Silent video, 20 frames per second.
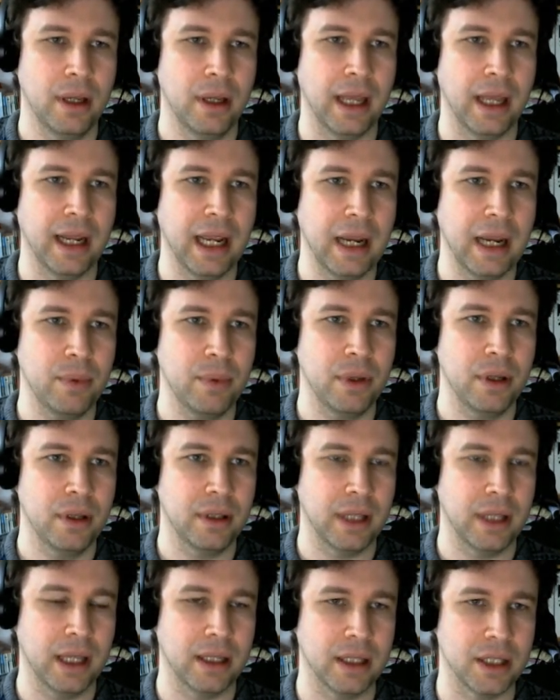An app
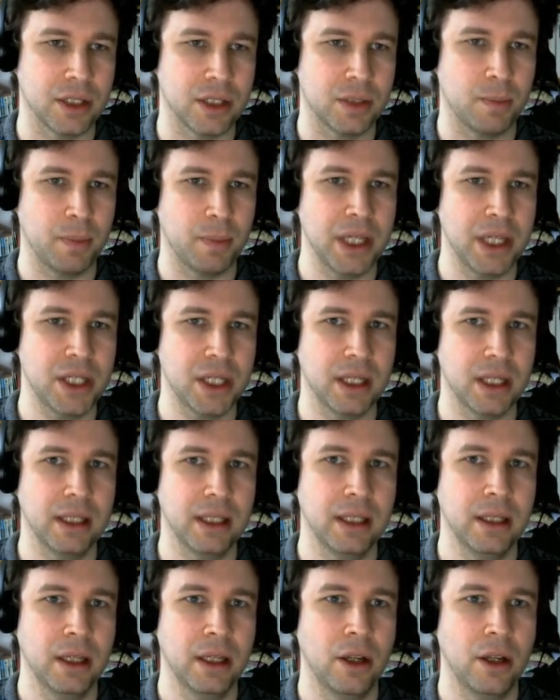that is
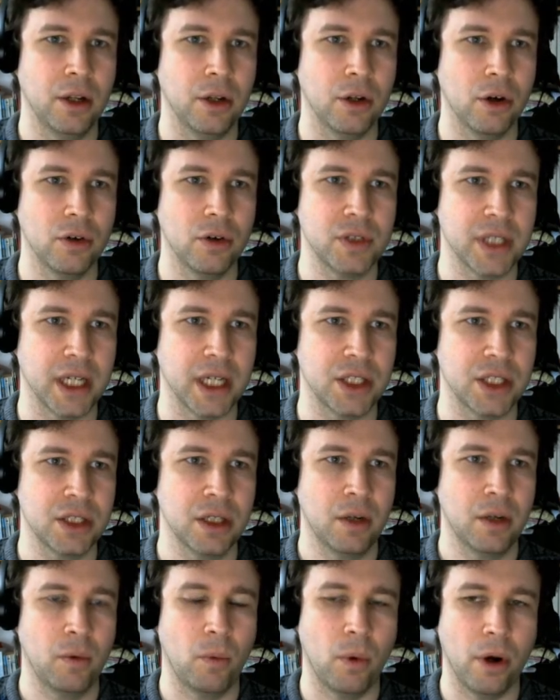basically Node.js
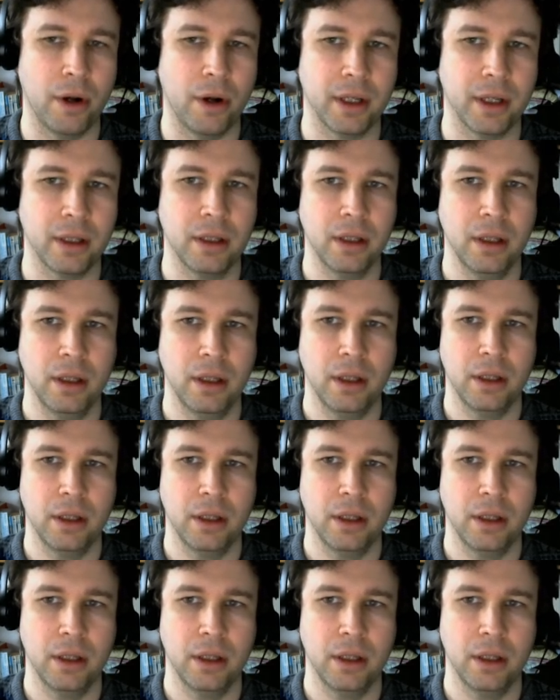running